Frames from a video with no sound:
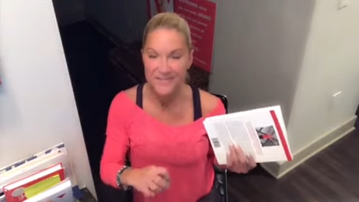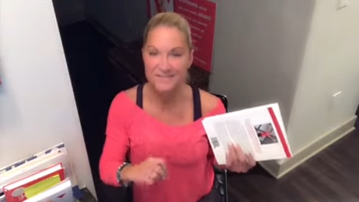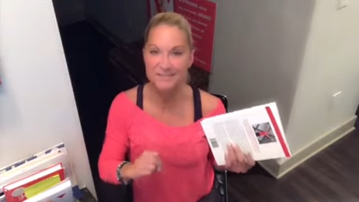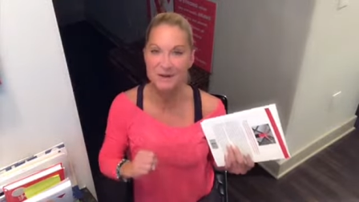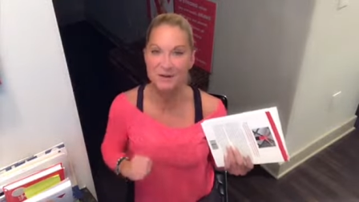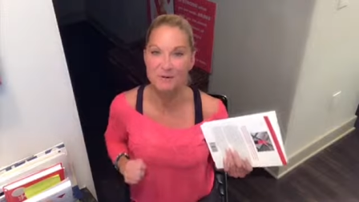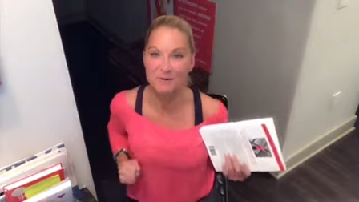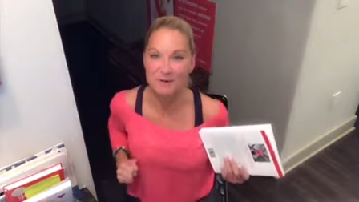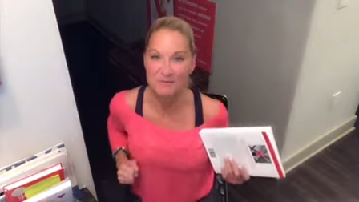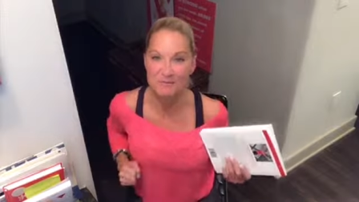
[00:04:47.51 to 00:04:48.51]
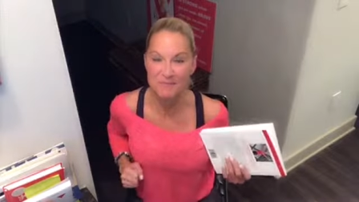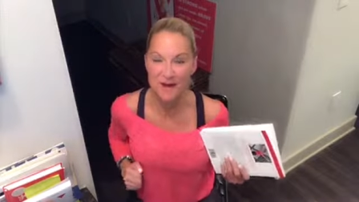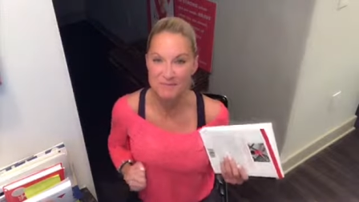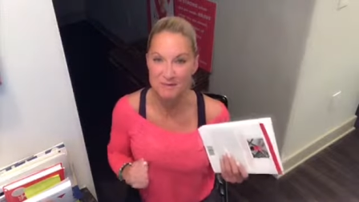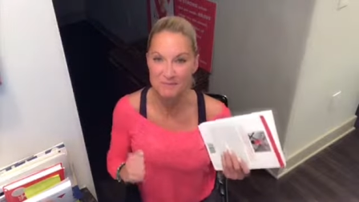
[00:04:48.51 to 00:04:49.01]
So
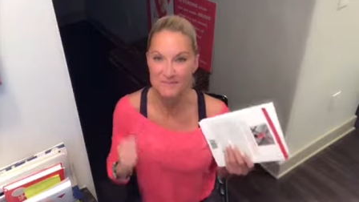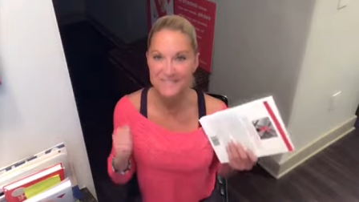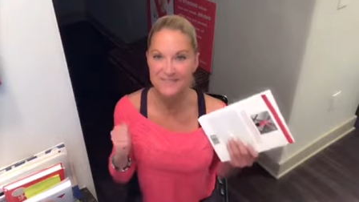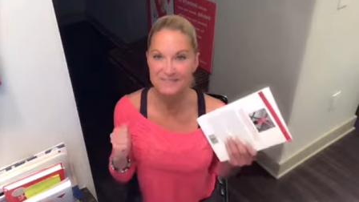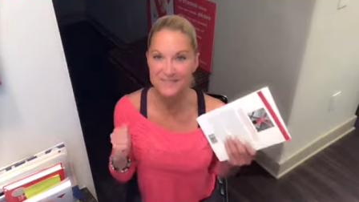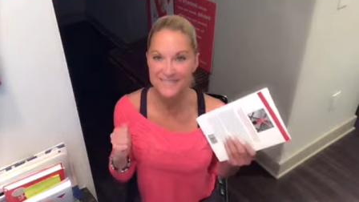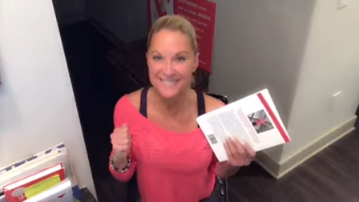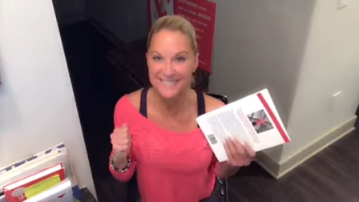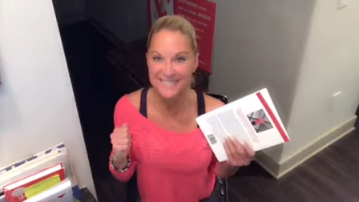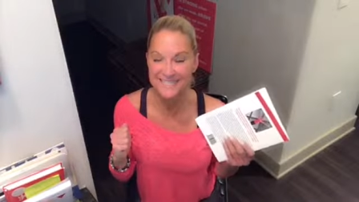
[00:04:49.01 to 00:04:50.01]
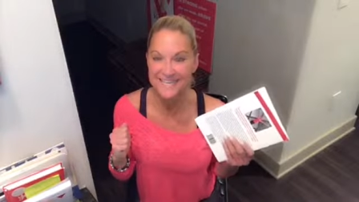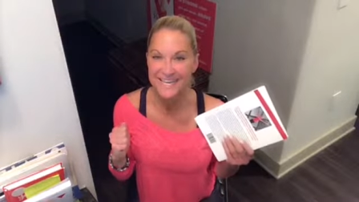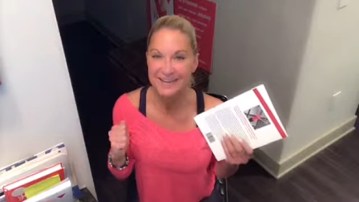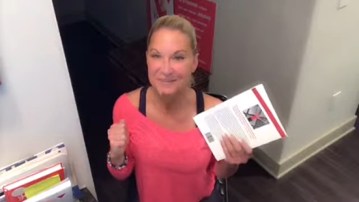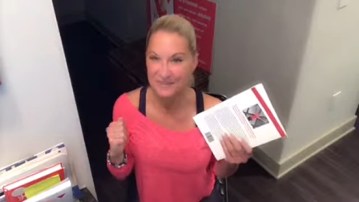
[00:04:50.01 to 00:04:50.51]
my purpose with
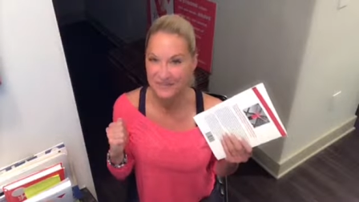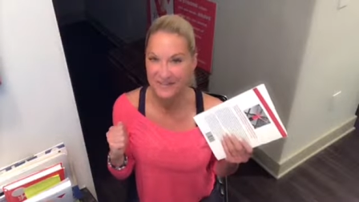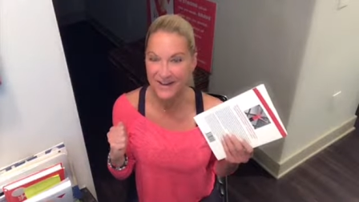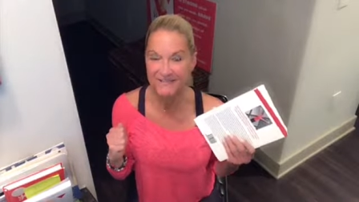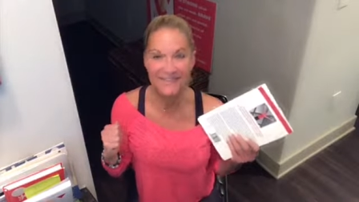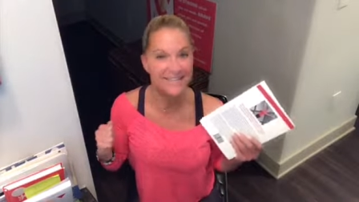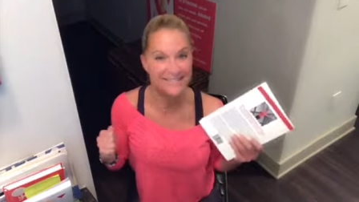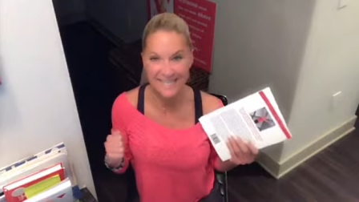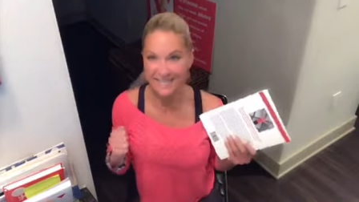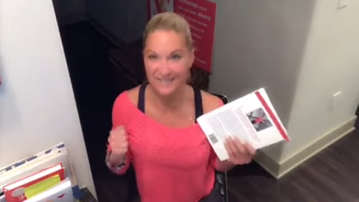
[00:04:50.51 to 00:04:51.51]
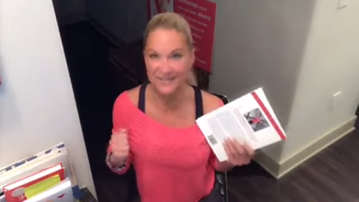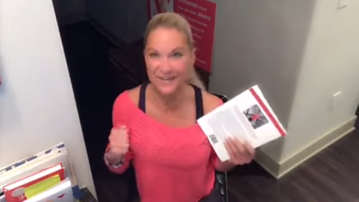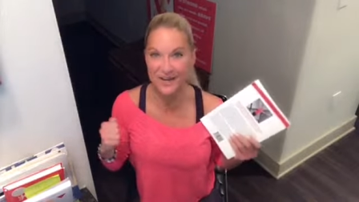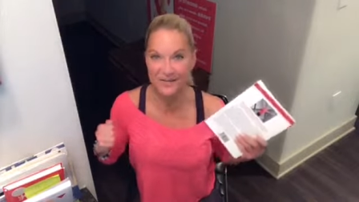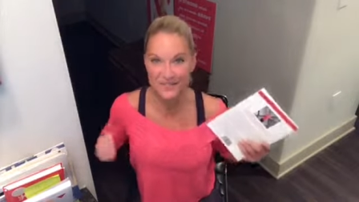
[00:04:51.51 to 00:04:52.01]
the 5 V's and this
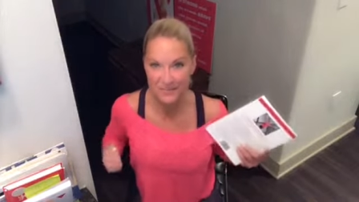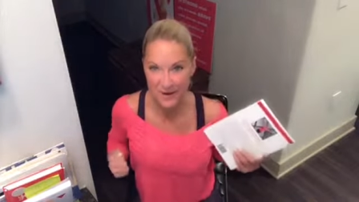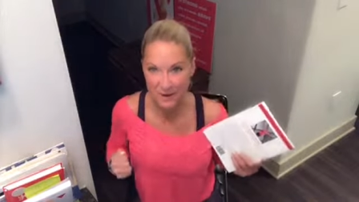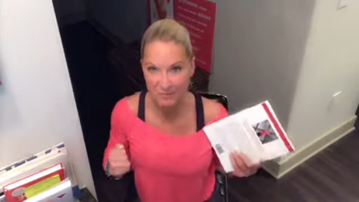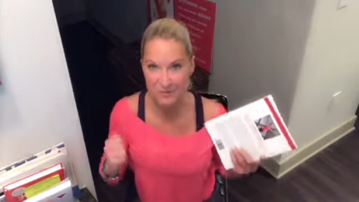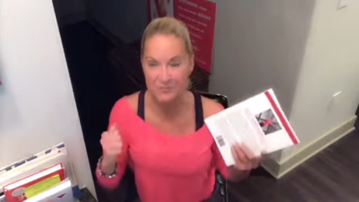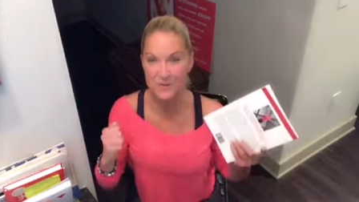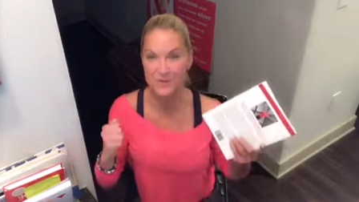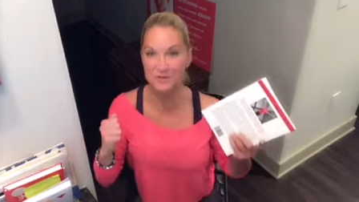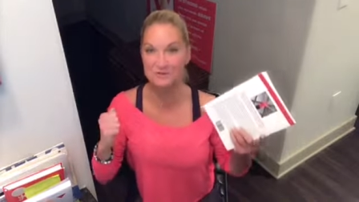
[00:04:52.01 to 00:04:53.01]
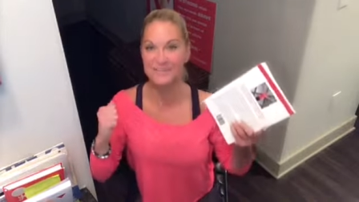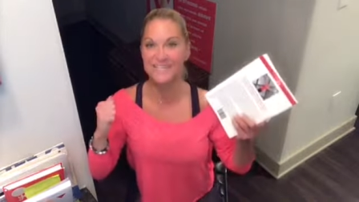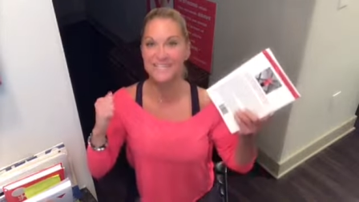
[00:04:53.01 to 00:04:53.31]
video is to help you move